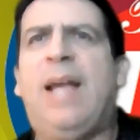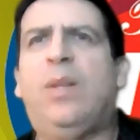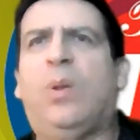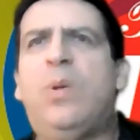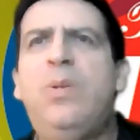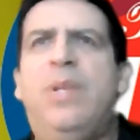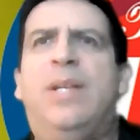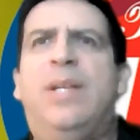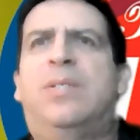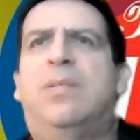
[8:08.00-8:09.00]
I learned
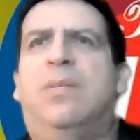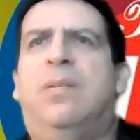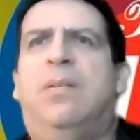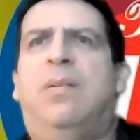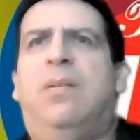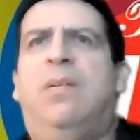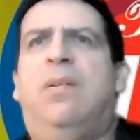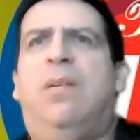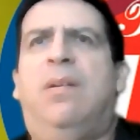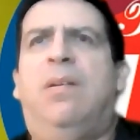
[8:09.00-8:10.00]
this.
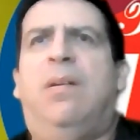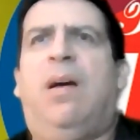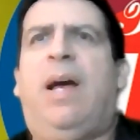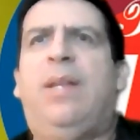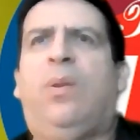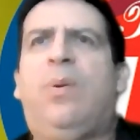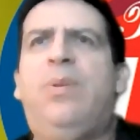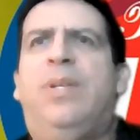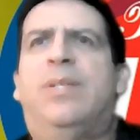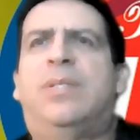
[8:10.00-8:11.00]
I
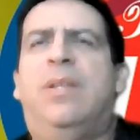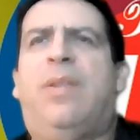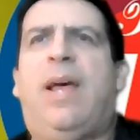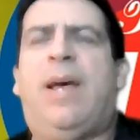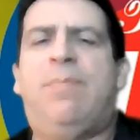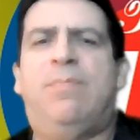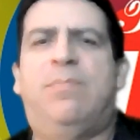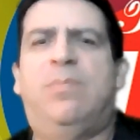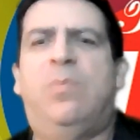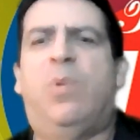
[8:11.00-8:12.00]
learned this that
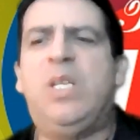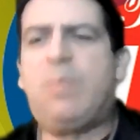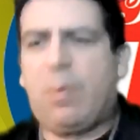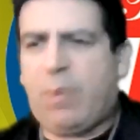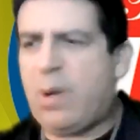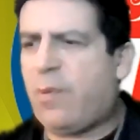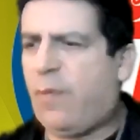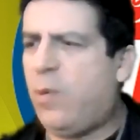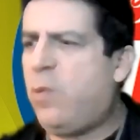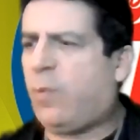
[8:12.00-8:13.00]
when you prepare
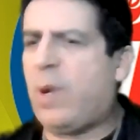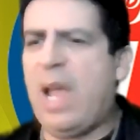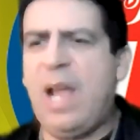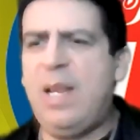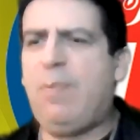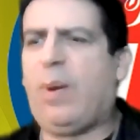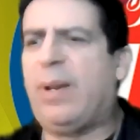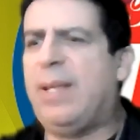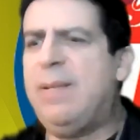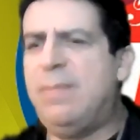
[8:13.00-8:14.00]
food for
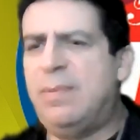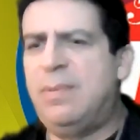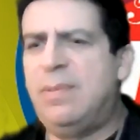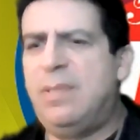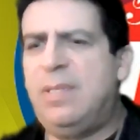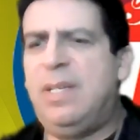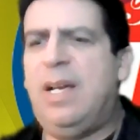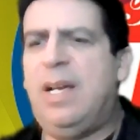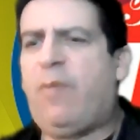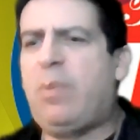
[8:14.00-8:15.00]
anybody
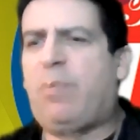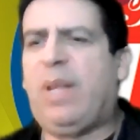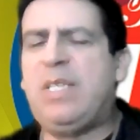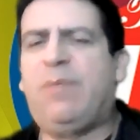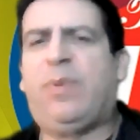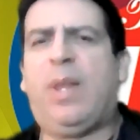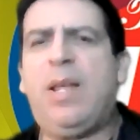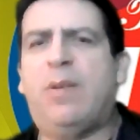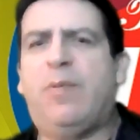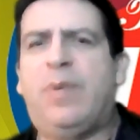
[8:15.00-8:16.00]
from a place of
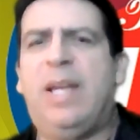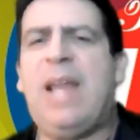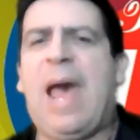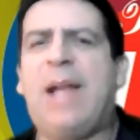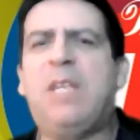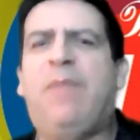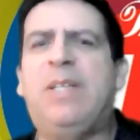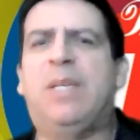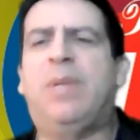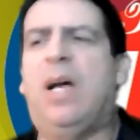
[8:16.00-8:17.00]
love, it
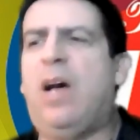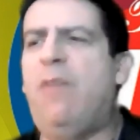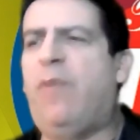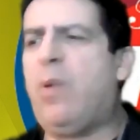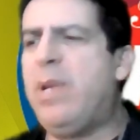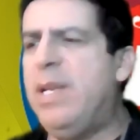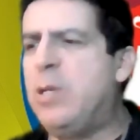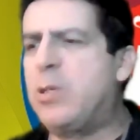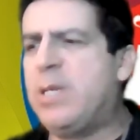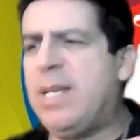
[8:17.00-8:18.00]
activates a, a very
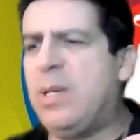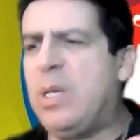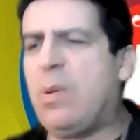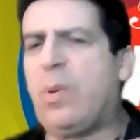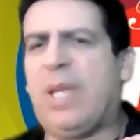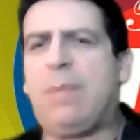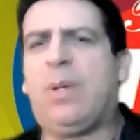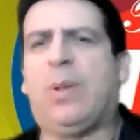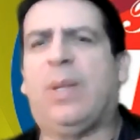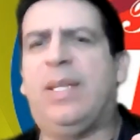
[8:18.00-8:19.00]
interesting
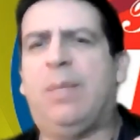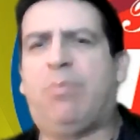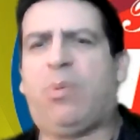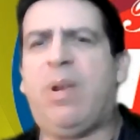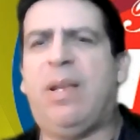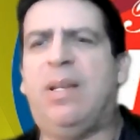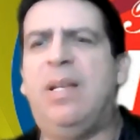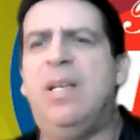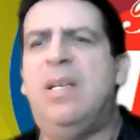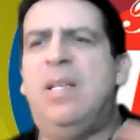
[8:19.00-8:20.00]
neurochemical in the
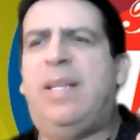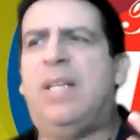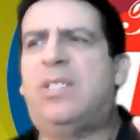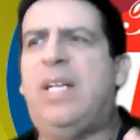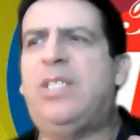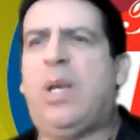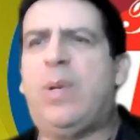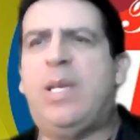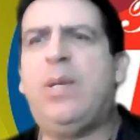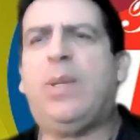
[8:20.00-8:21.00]
brain that sends
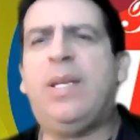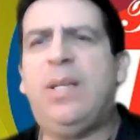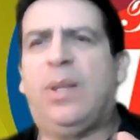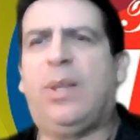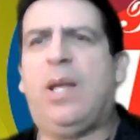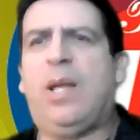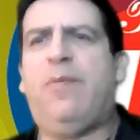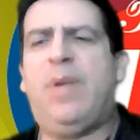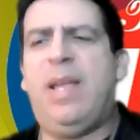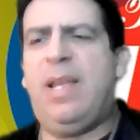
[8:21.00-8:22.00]
out healing,
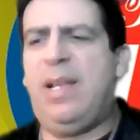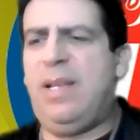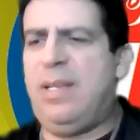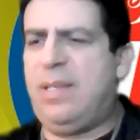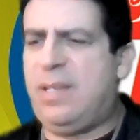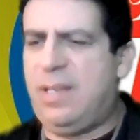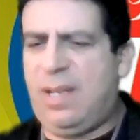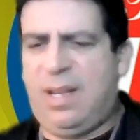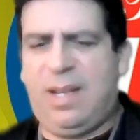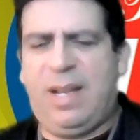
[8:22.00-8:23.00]
love, and
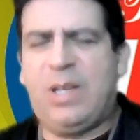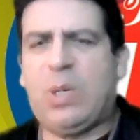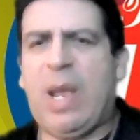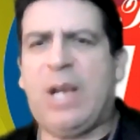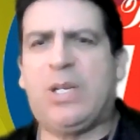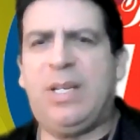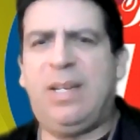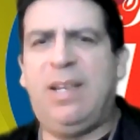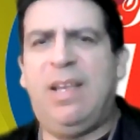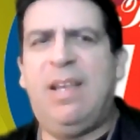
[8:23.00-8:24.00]
uh,
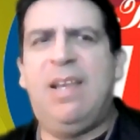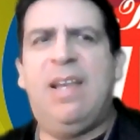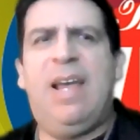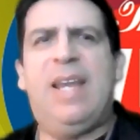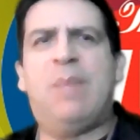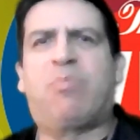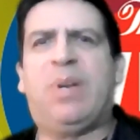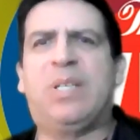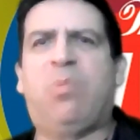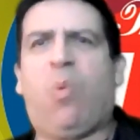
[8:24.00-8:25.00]
attraction, and it
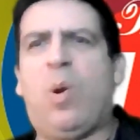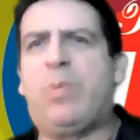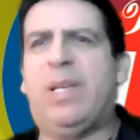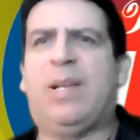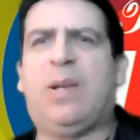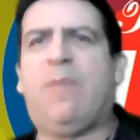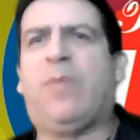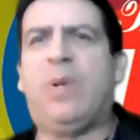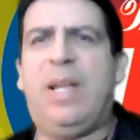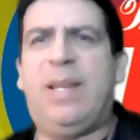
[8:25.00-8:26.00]
brings warmth and
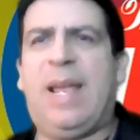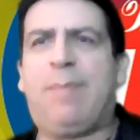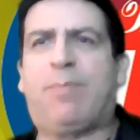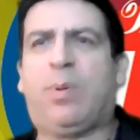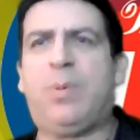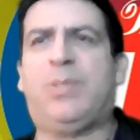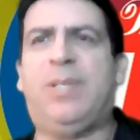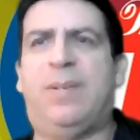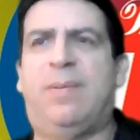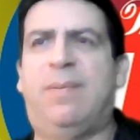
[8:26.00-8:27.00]
comfort in that
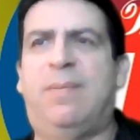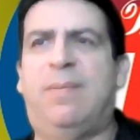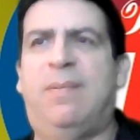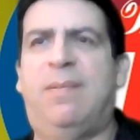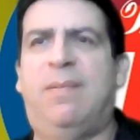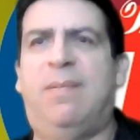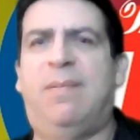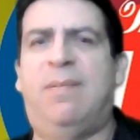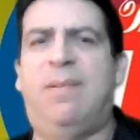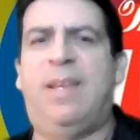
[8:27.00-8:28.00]
person.
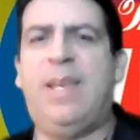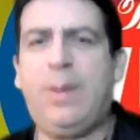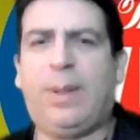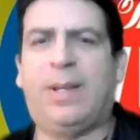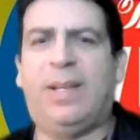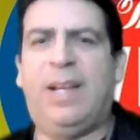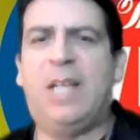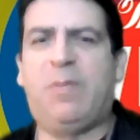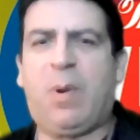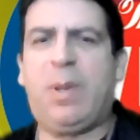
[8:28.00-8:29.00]
Healing,
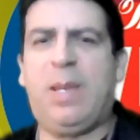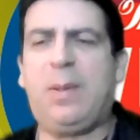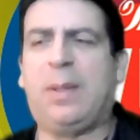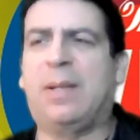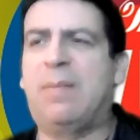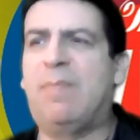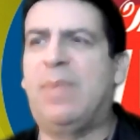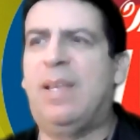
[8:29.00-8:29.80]
it's very healing.